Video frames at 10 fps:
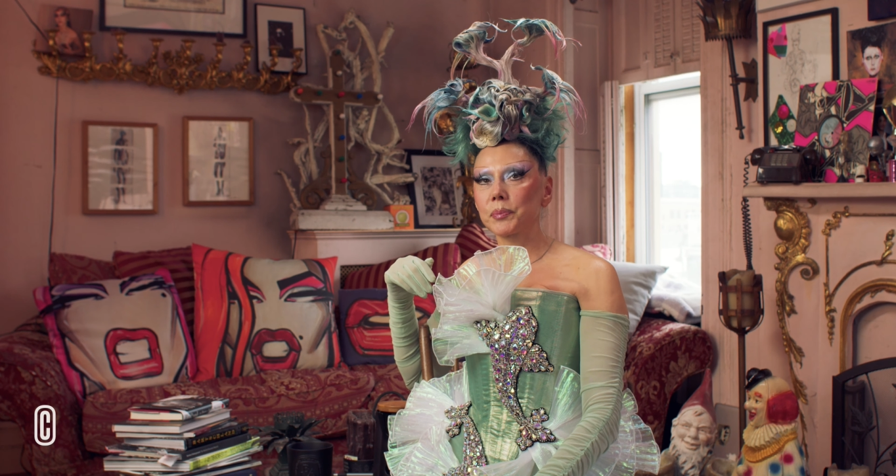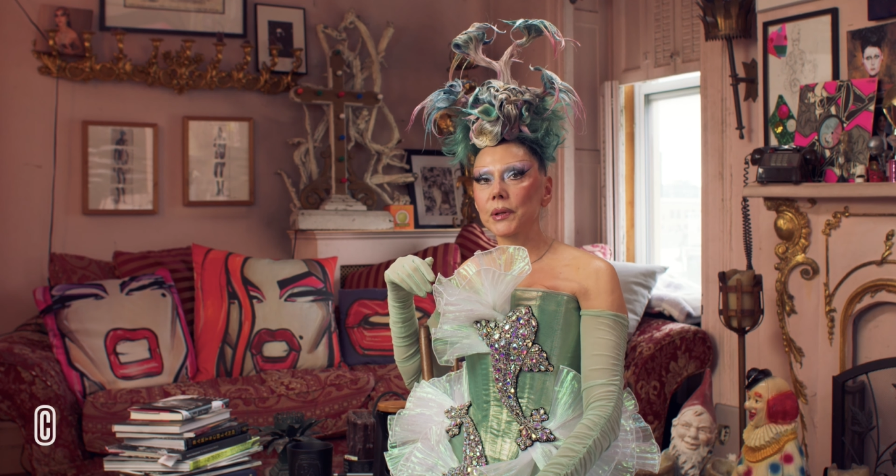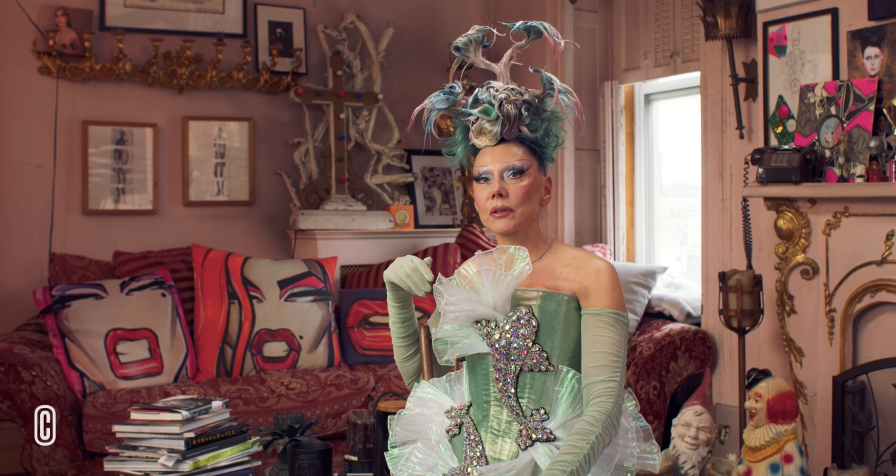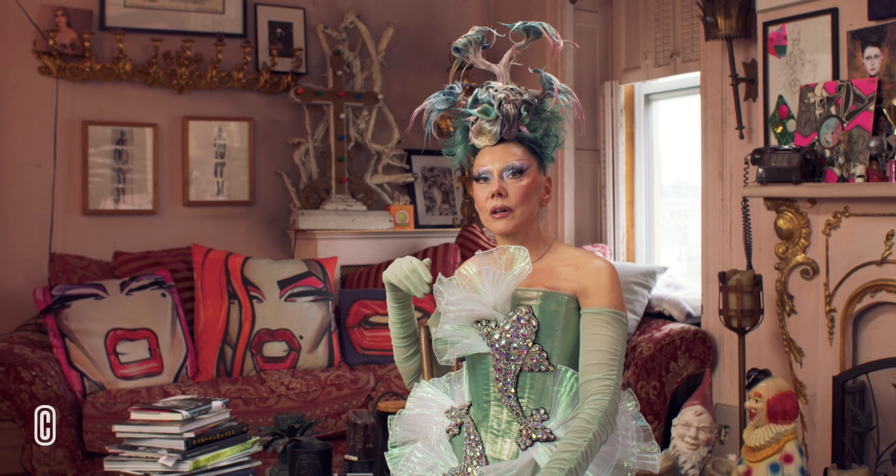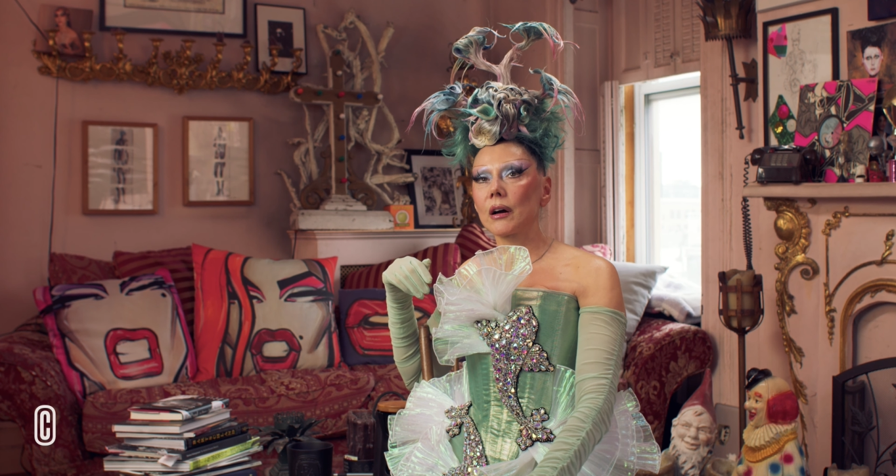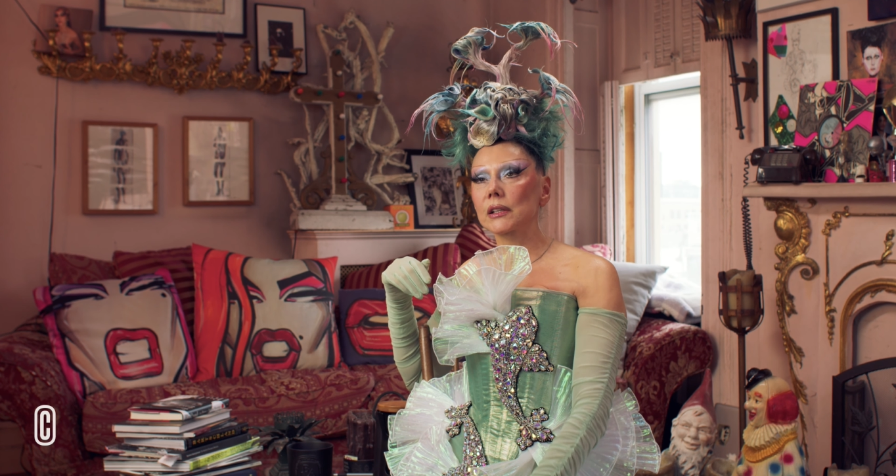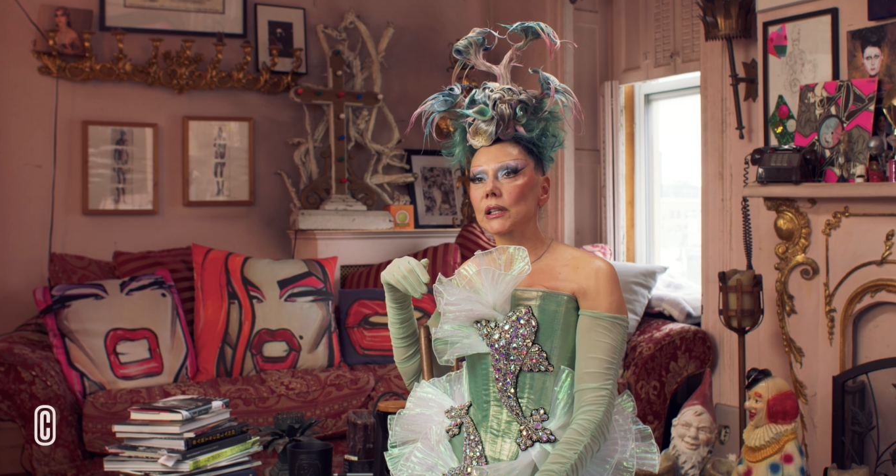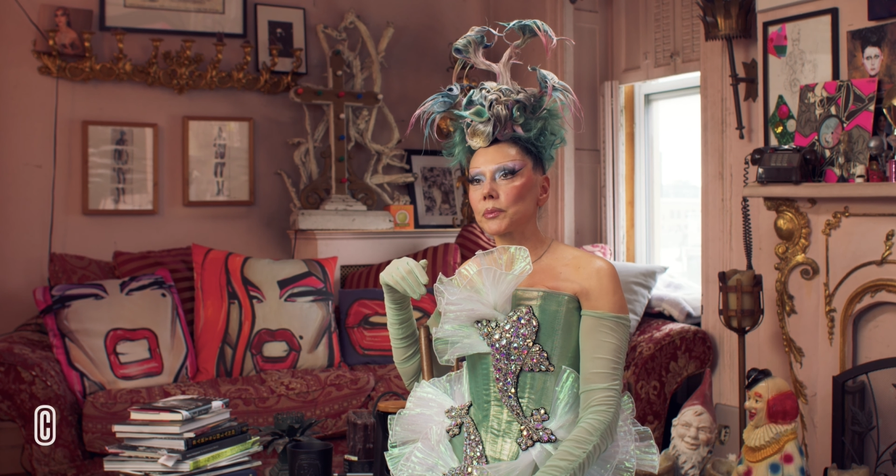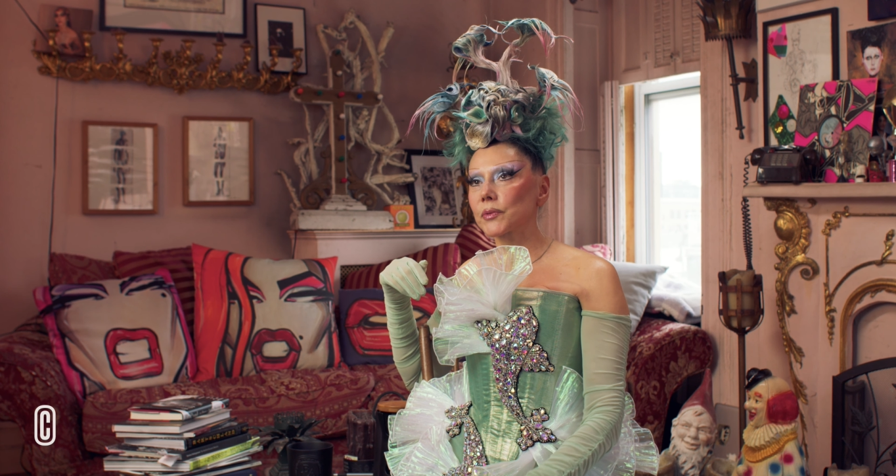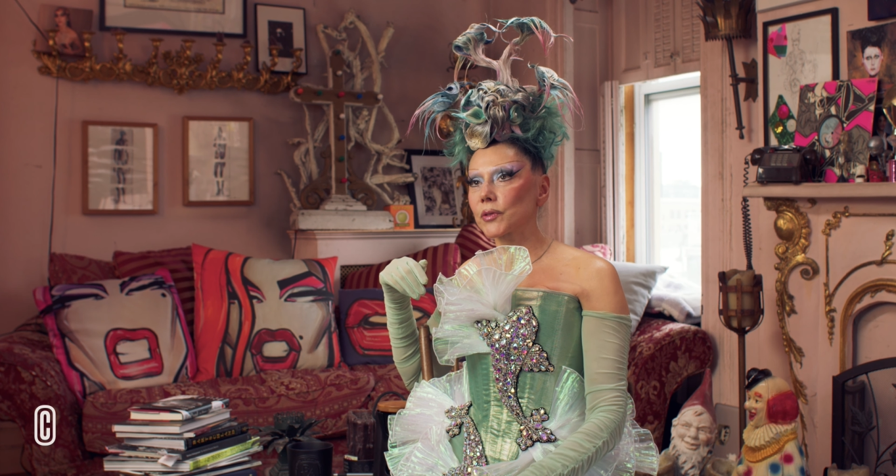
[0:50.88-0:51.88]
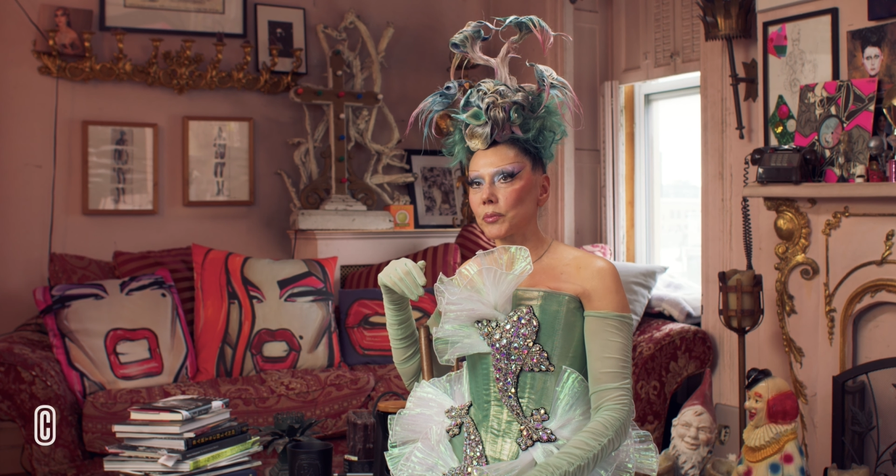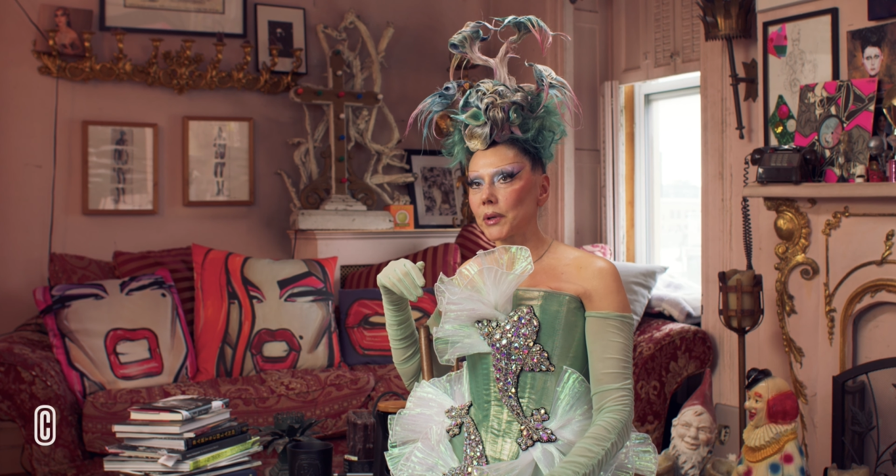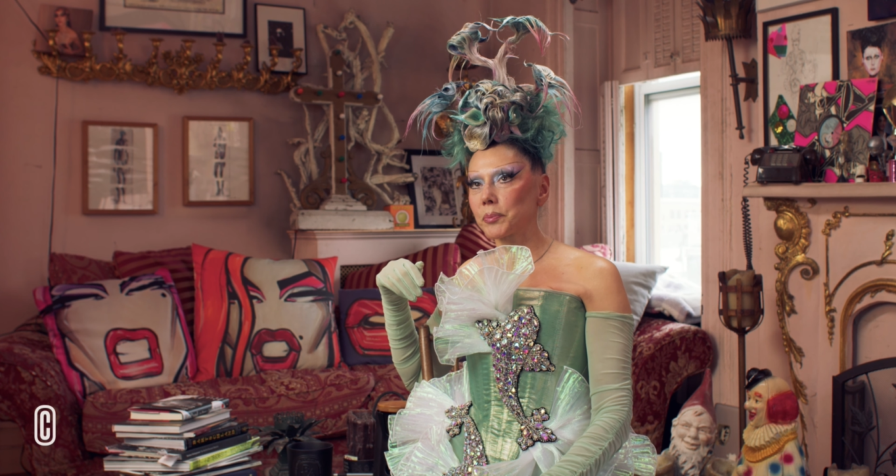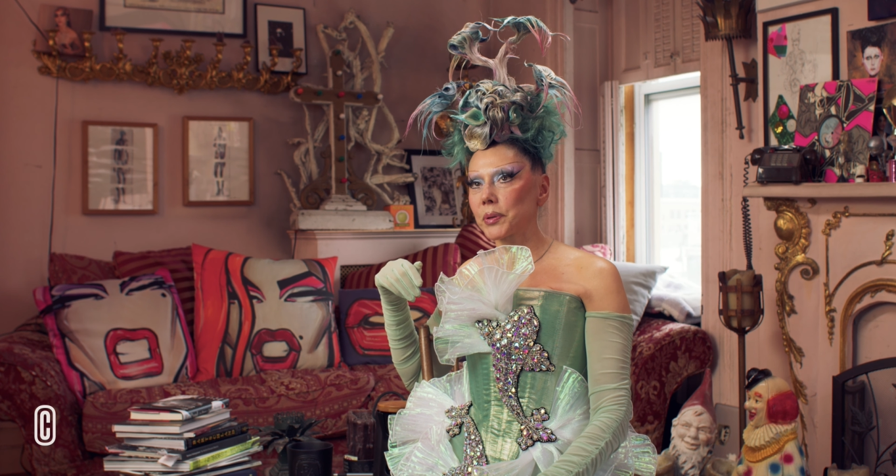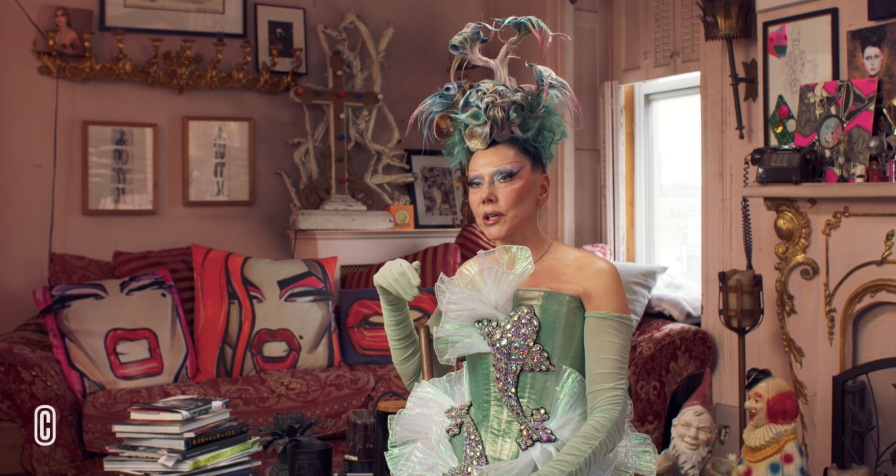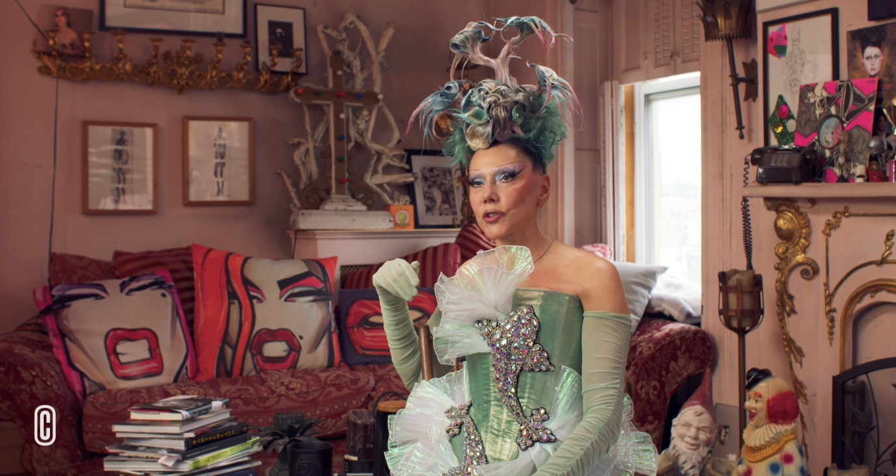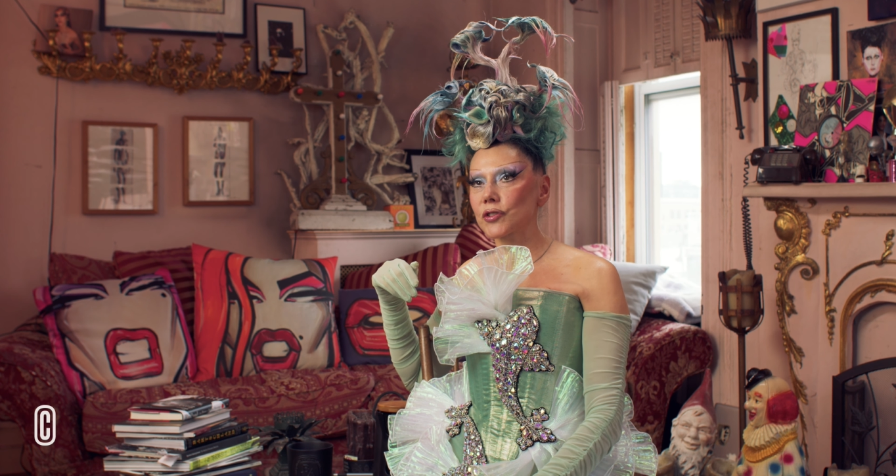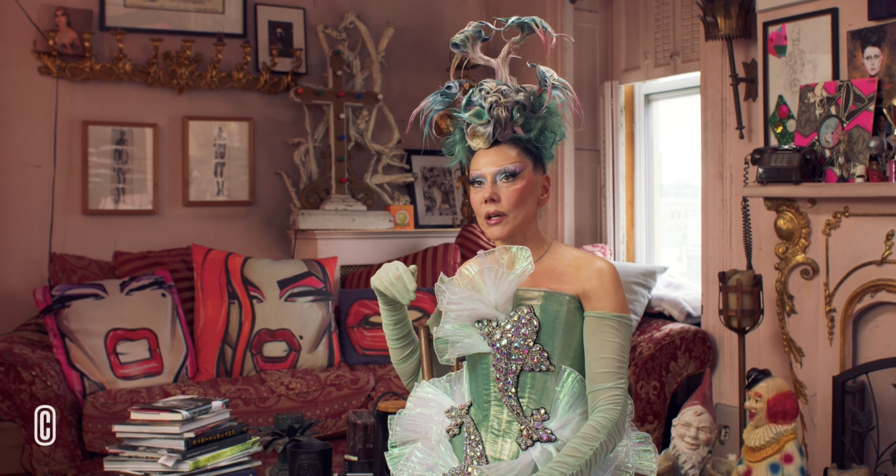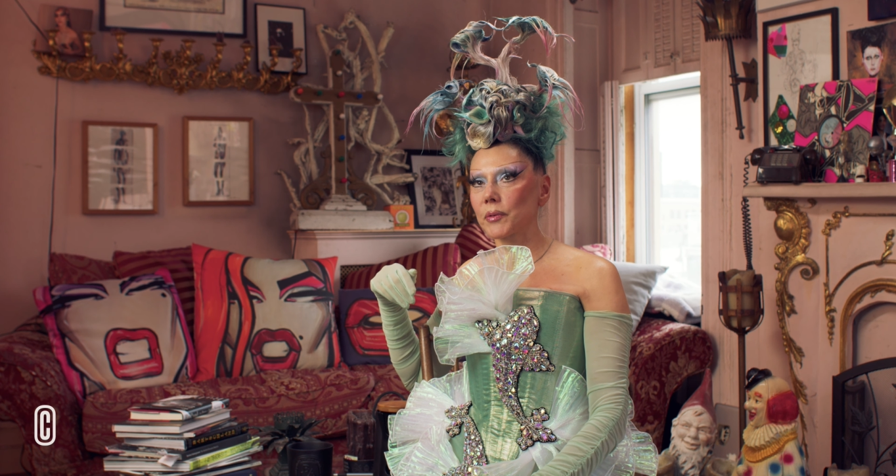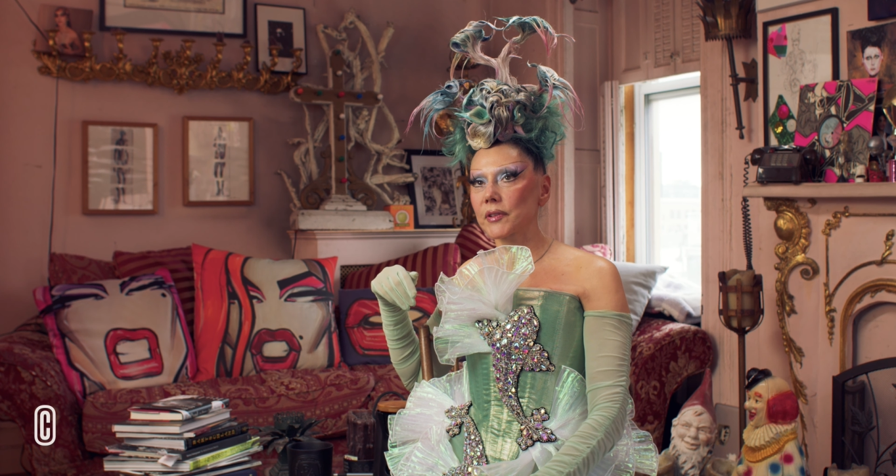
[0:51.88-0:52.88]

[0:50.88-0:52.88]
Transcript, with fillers: Bill Cunningham took my picture.